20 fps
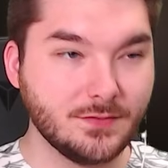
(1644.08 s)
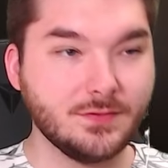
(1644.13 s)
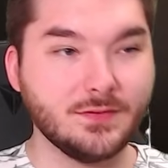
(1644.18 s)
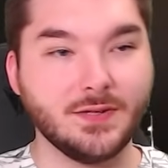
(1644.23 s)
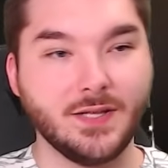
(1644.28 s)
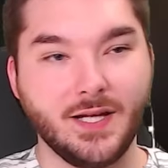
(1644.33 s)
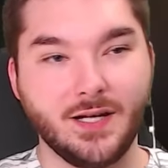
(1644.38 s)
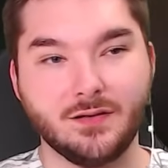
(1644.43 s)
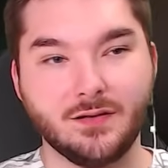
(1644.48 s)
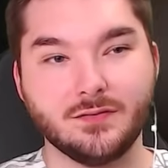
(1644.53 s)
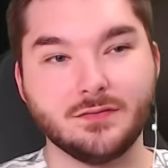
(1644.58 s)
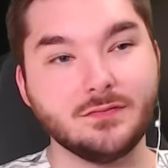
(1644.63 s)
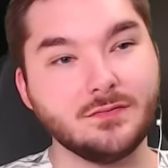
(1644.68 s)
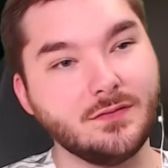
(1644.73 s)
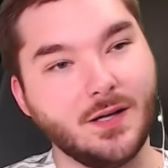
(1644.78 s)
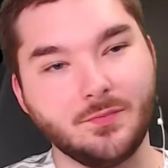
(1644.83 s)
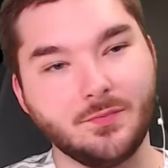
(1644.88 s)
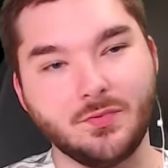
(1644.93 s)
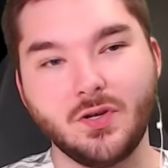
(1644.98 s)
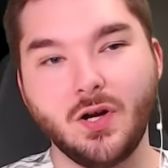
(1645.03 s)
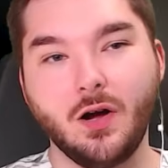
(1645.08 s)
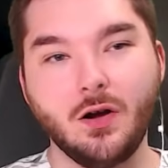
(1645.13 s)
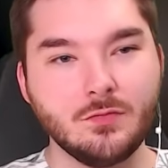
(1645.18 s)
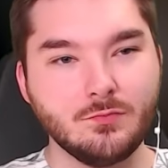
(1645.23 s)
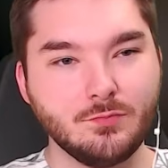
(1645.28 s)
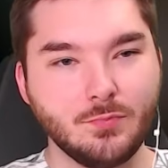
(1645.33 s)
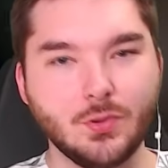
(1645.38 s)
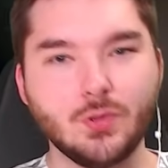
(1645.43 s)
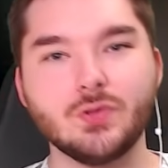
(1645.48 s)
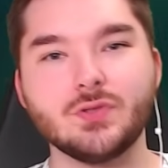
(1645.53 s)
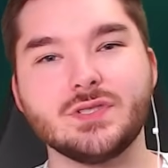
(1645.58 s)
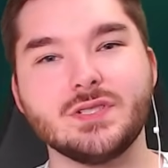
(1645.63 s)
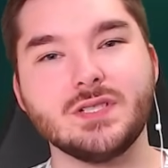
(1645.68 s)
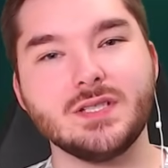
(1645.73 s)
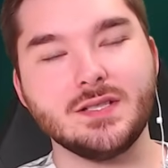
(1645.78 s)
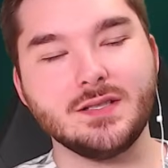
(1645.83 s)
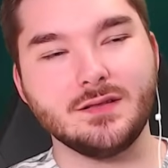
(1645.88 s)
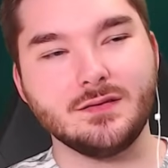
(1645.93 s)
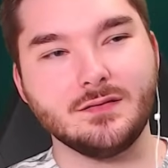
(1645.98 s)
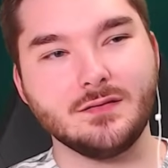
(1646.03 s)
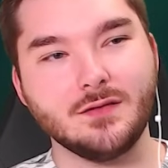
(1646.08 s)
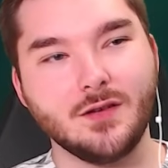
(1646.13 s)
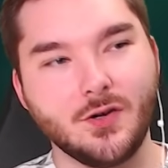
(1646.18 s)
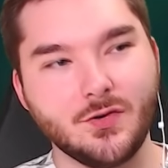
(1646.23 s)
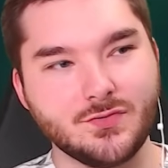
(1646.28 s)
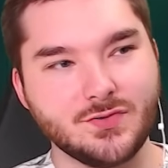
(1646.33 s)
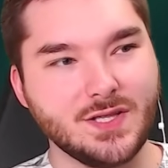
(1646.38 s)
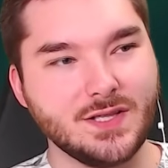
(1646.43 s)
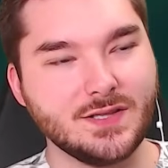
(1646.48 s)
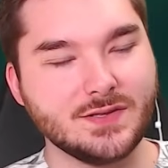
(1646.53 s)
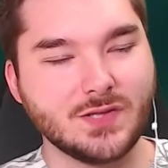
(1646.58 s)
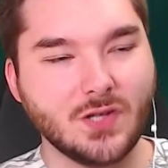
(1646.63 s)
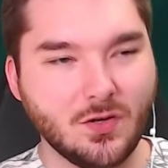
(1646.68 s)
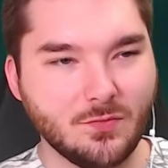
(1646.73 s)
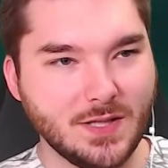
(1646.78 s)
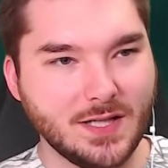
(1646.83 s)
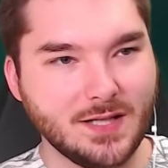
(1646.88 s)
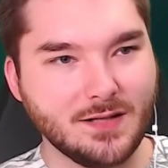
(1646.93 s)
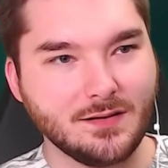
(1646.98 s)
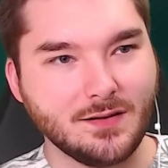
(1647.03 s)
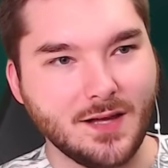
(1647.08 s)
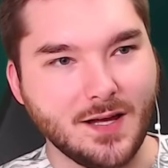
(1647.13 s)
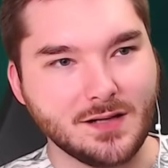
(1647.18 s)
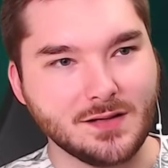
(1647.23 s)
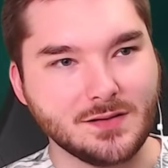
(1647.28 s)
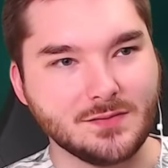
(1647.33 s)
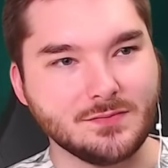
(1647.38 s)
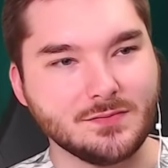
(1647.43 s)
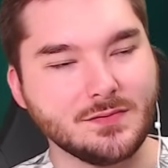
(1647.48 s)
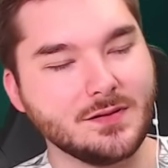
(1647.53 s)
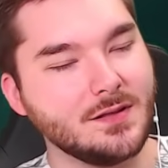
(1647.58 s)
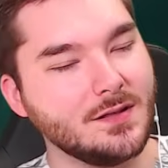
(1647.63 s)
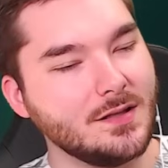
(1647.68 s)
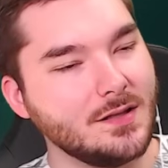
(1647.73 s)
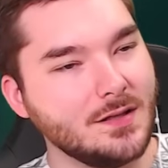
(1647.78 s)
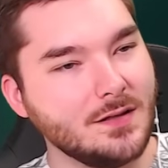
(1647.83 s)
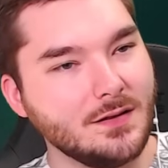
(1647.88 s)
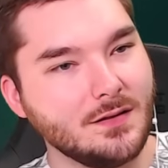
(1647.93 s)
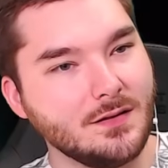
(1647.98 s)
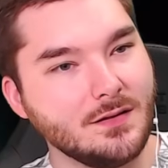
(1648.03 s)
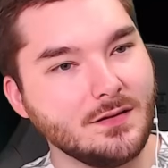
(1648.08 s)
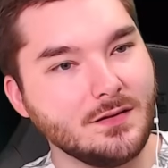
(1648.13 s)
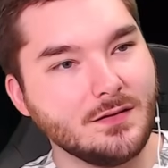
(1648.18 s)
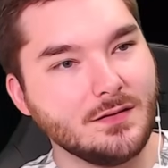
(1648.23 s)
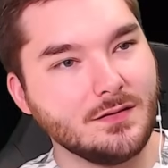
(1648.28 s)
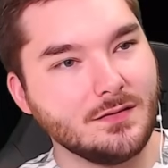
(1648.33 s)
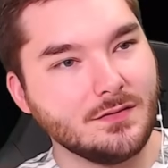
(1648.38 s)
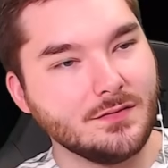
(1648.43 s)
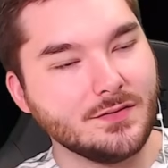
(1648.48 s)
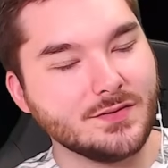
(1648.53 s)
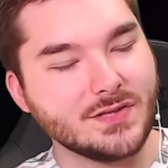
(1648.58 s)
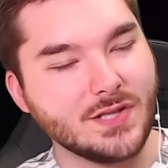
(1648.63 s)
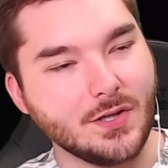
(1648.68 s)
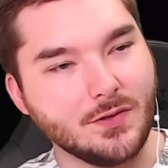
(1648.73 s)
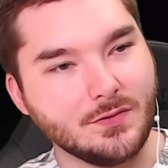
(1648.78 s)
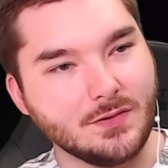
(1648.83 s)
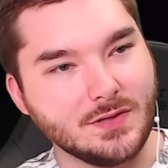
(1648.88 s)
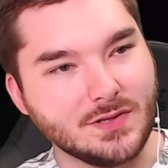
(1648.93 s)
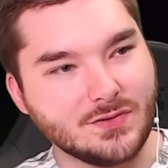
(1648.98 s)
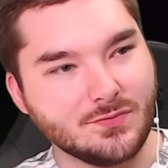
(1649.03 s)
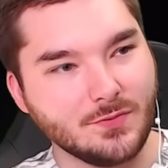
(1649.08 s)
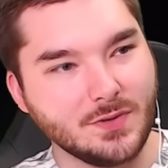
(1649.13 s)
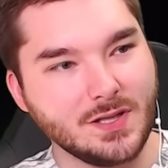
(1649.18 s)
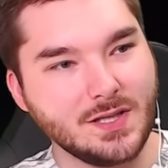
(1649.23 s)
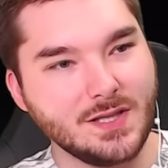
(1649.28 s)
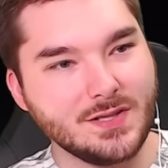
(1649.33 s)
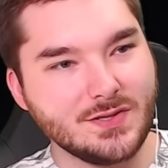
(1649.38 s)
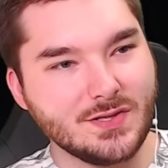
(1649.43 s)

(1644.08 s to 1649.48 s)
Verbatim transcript: Now, I'm calling bullshit on Jigsaw being alive. So, it's really